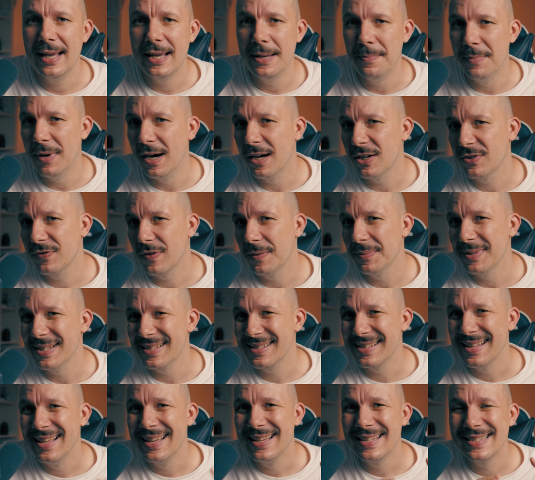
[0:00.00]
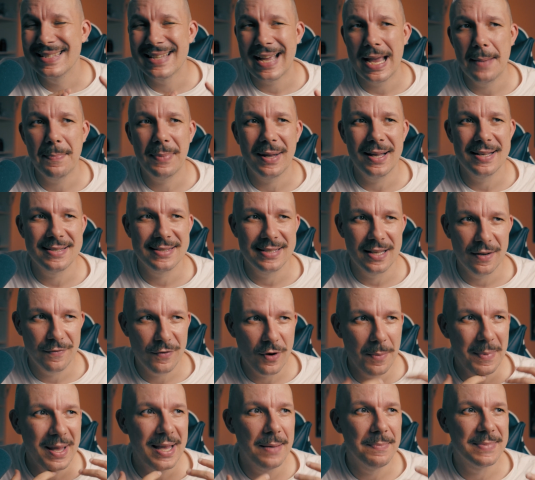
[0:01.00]
image, from this typecasting,
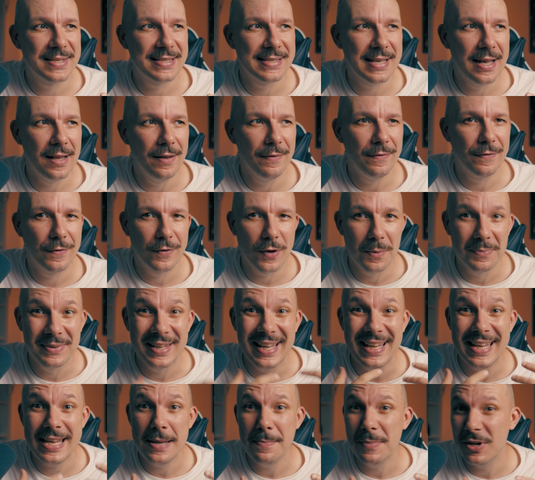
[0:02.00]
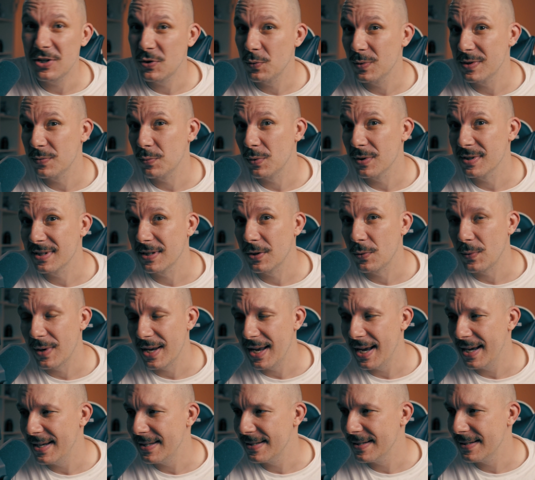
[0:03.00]
from himself, from the image which was
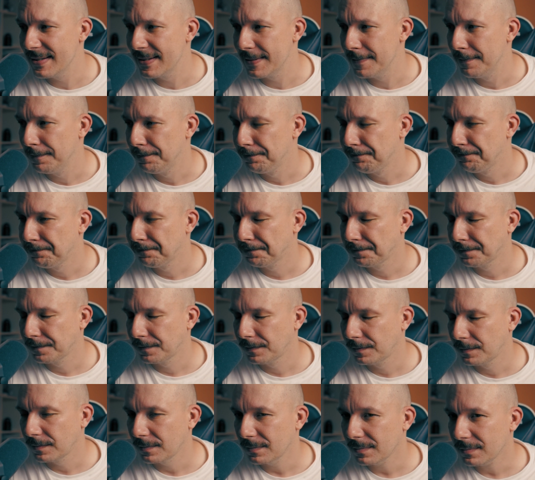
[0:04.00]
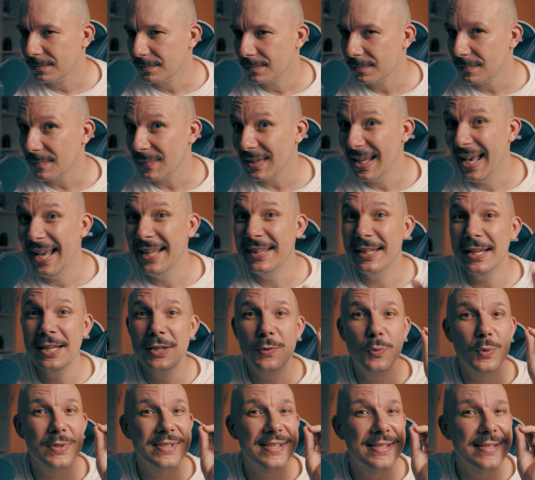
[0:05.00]
created. And
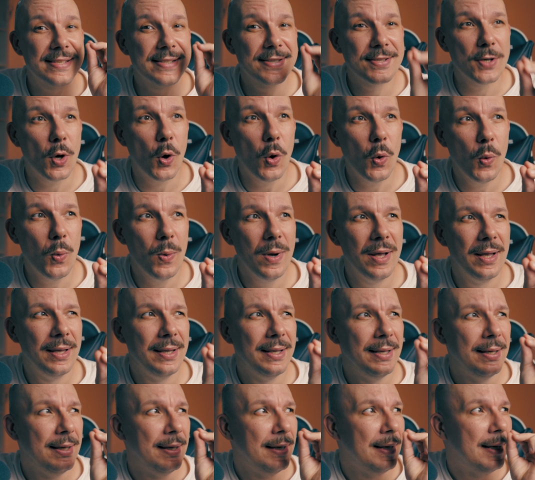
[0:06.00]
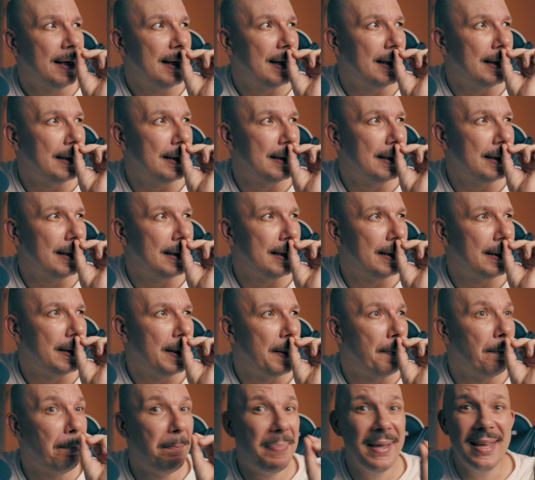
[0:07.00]
it was so
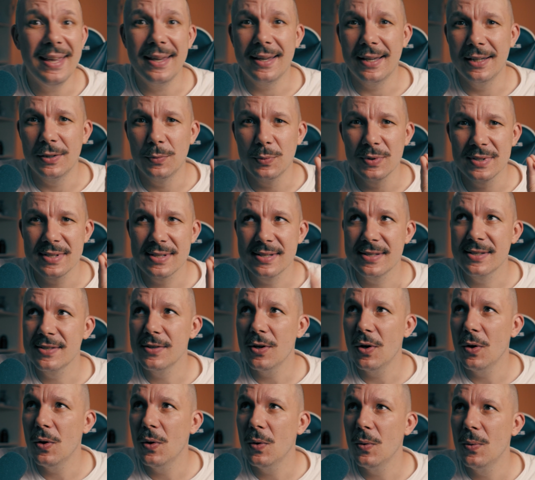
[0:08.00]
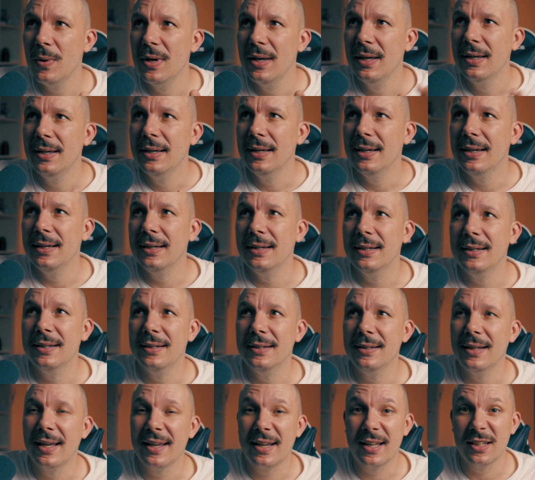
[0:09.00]
big, it was so
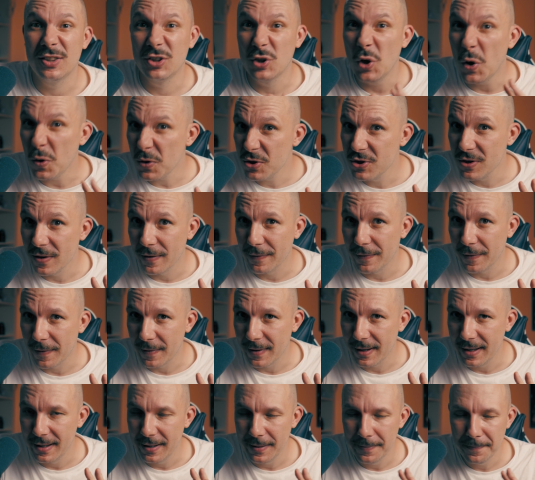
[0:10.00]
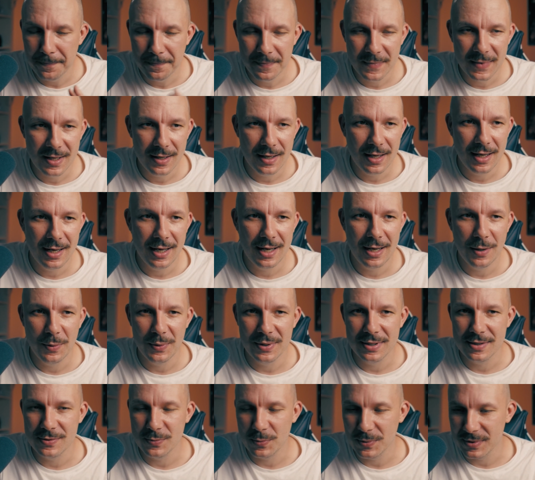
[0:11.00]
like a torture for him, how
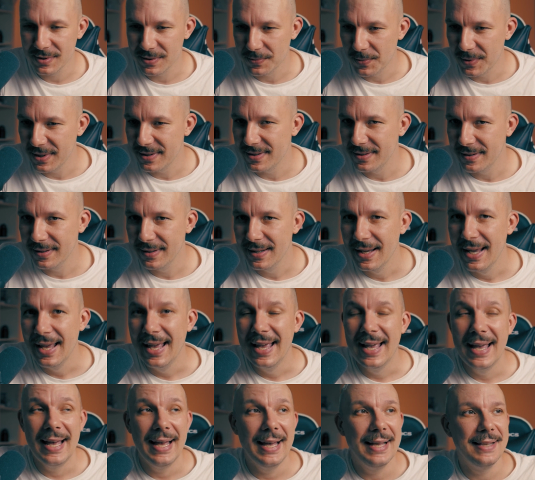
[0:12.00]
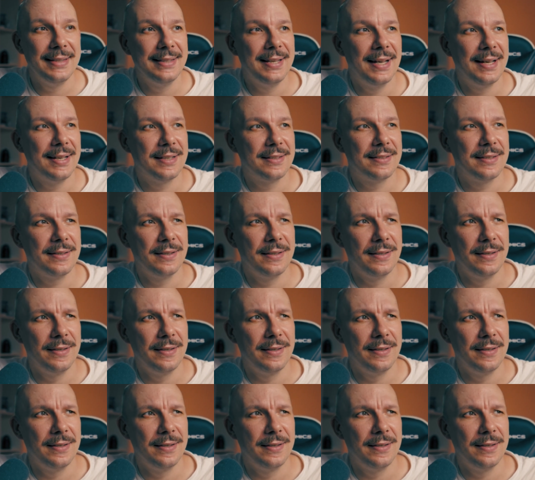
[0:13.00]
it was written, that